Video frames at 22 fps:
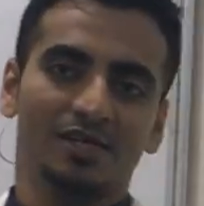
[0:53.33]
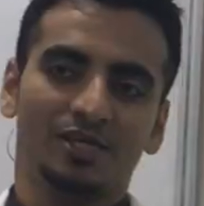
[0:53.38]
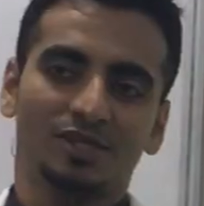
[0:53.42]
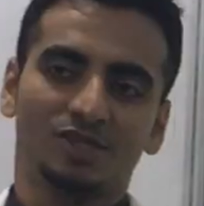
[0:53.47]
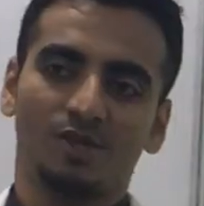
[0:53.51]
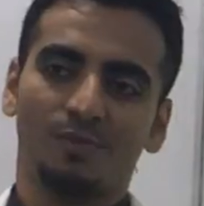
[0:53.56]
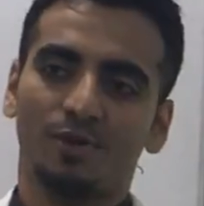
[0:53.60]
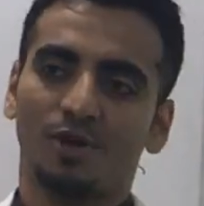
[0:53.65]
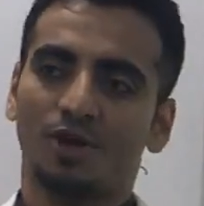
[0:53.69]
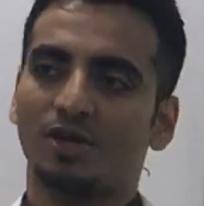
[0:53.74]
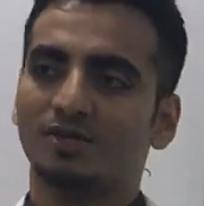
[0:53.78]

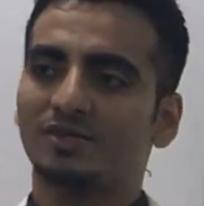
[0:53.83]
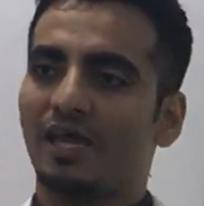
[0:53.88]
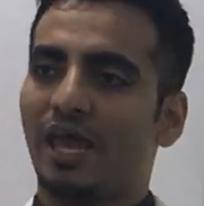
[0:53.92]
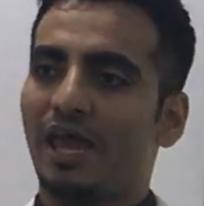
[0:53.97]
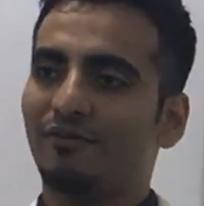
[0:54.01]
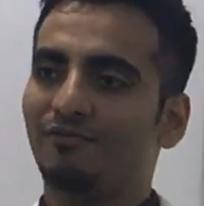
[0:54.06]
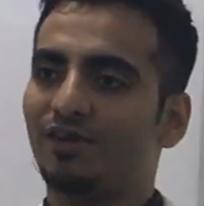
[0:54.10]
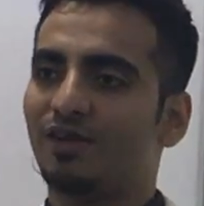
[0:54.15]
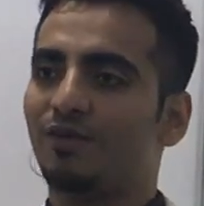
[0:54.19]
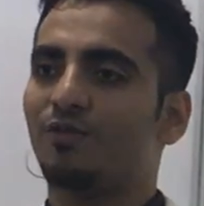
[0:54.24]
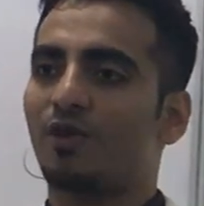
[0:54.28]
So because
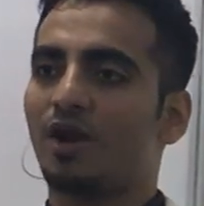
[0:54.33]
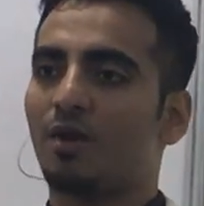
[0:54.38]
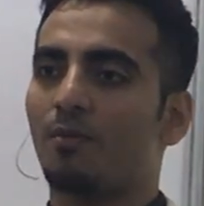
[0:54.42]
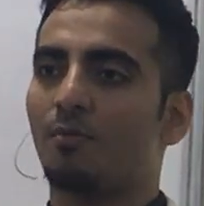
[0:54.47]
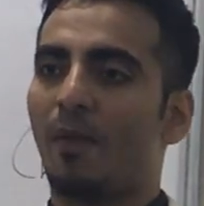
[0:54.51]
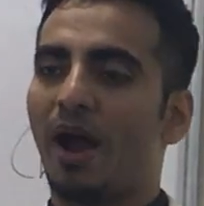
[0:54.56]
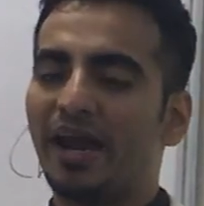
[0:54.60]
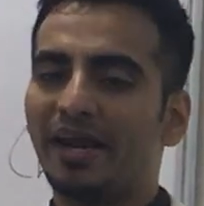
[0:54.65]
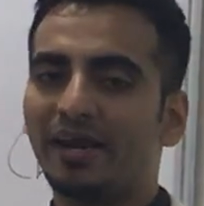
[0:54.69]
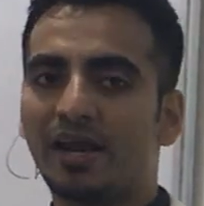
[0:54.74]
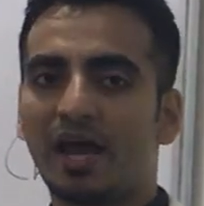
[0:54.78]

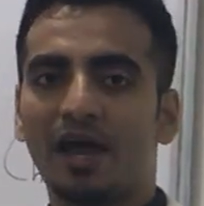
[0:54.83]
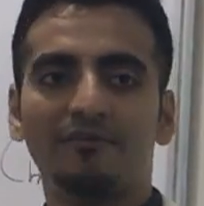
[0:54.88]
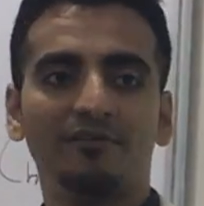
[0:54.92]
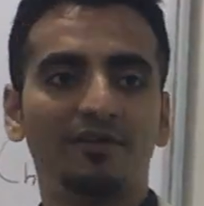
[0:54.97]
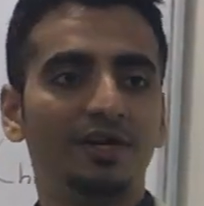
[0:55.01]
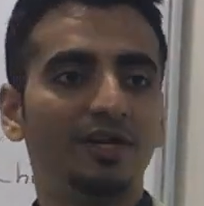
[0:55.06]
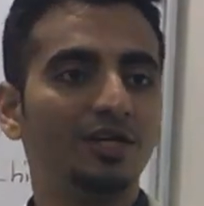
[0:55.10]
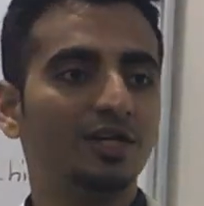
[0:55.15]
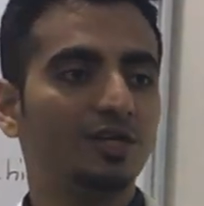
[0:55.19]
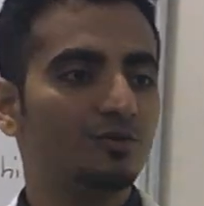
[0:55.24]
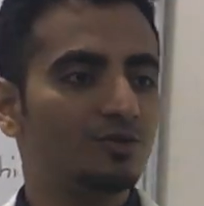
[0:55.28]
everyone might
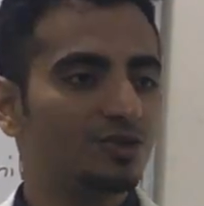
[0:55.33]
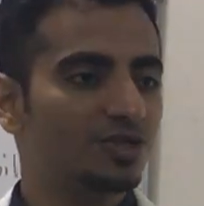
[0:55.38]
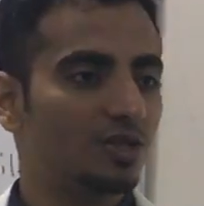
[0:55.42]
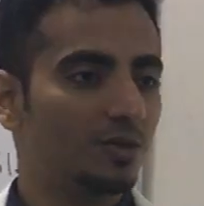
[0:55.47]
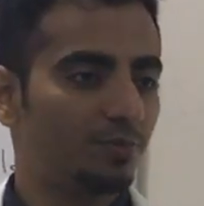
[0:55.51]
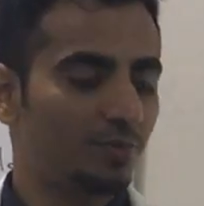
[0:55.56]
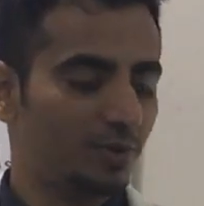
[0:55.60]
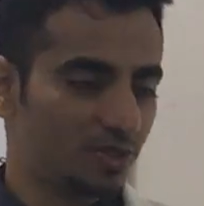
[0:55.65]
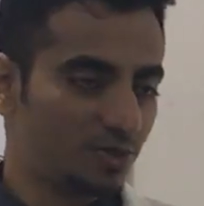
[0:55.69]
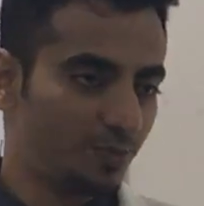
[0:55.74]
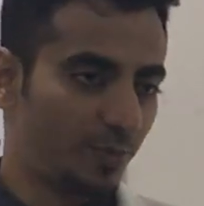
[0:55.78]
have an individual
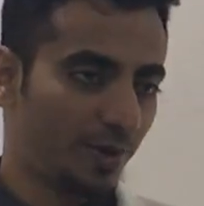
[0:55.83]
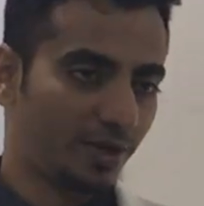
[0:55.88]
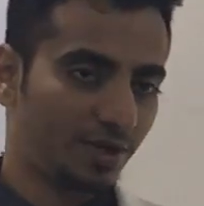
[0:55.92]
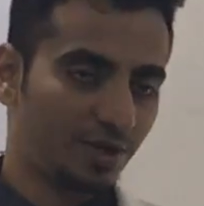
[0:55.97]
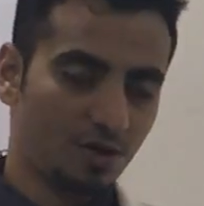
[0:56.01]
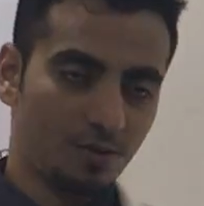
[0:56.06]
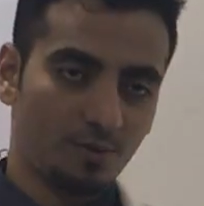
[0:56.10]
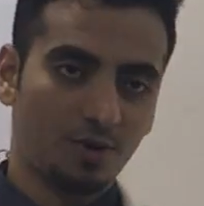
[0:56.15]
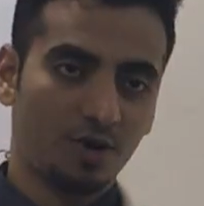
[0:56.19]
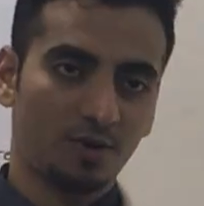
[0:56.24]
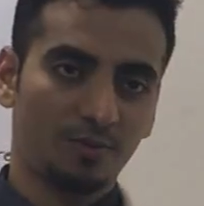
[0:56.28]

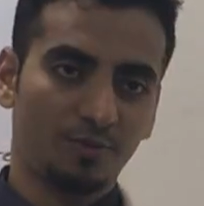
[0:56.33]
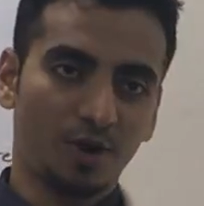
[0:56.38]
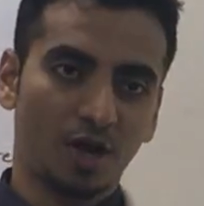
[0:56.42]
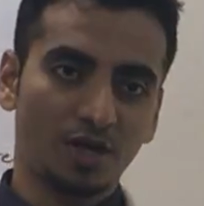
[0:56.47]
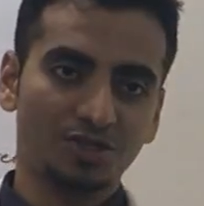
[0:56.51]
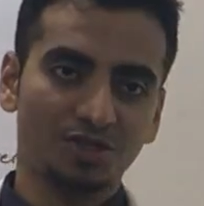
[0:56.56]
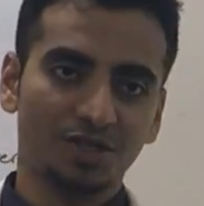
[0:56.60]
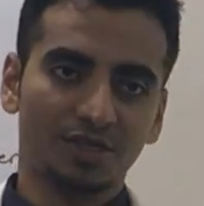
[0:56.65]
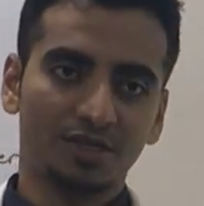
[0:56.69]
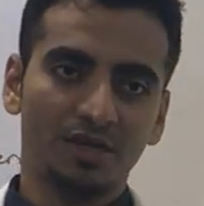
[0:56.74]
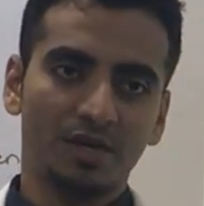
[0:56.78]
perspective about a
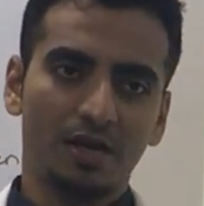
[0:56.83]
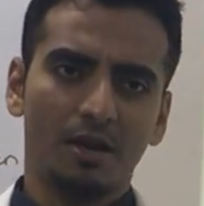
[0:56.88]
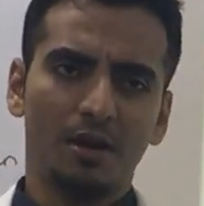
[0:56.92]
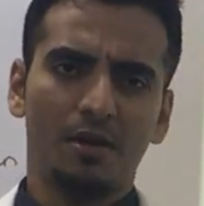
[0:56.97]
project,